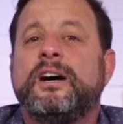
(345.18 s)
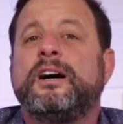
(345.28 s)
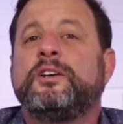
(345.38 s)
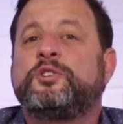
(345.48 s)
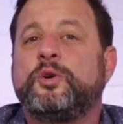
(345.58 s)

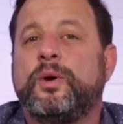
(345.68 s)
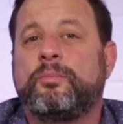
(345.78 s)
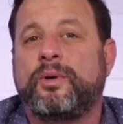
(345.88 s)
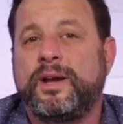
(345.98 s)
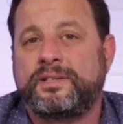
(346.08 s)
to
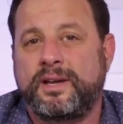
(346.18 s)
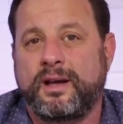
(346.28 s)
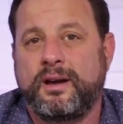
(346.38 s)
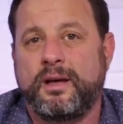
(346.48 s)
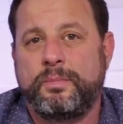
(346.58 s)
embrace in
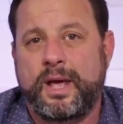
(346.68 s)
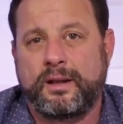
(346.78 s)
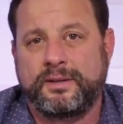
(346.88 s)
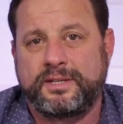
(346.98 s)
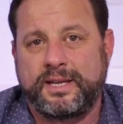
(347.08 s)
a gun
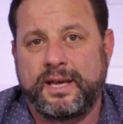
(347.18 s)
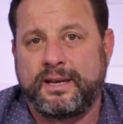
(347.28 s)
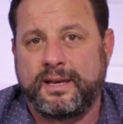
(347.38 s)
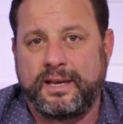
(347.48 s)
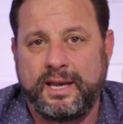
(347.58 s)
battle instead,
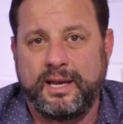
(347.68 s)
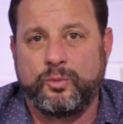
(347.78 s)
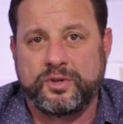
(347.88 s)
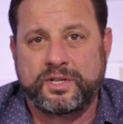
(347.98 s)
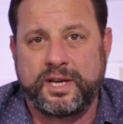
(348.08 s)
and he
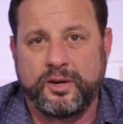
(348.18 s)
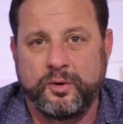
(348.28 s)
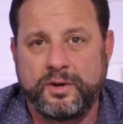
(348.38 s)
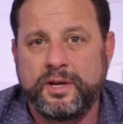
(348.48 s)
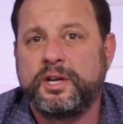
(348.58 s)
was
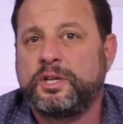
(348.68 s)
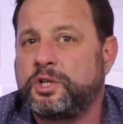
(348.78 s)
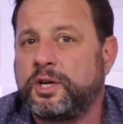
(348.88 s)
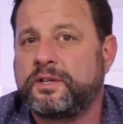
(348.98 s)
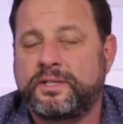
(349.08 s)
killed
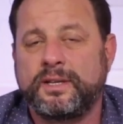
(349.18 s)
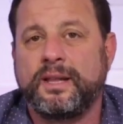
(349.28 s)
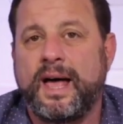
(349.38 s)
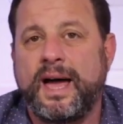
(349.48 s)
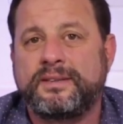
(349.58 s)
just
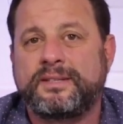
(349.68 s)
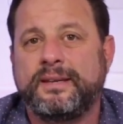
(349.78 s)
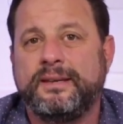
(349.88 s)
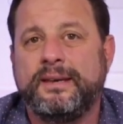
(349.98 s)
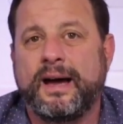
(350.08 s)
last
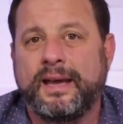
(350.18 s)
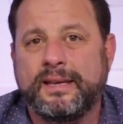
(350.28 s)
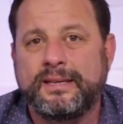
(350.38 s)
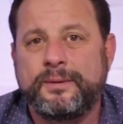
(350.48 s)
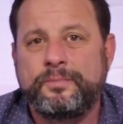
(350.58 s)

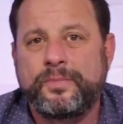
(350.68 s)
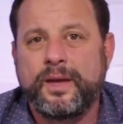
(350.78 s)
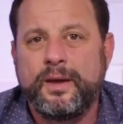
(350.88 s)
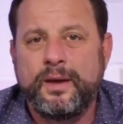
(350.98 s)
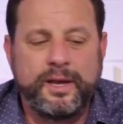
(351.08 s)
night.
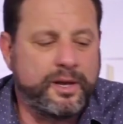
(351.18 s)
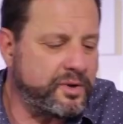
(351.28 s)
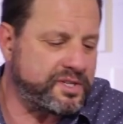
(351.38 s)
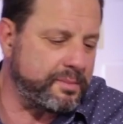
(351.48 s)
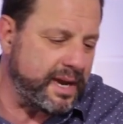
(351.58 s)
You know
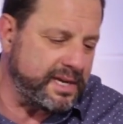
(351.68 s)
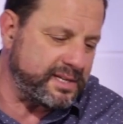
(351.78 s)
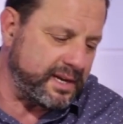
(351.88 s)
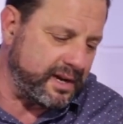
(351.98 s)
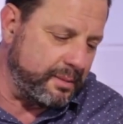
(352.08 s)
what's
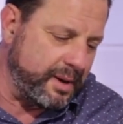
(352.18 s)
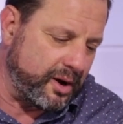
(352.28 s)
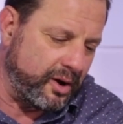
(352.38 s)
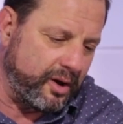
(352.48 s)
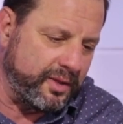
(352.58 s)
amazing
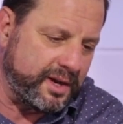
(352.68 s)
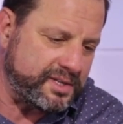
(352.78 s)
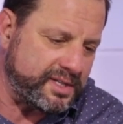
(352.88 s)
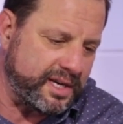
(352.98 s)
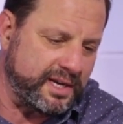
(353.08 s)
about all
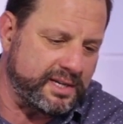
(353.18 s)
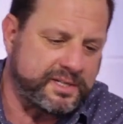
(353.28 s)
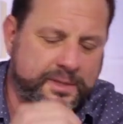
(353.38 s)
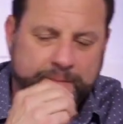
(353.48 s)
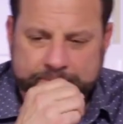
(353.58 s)
this
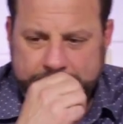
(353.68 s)
is,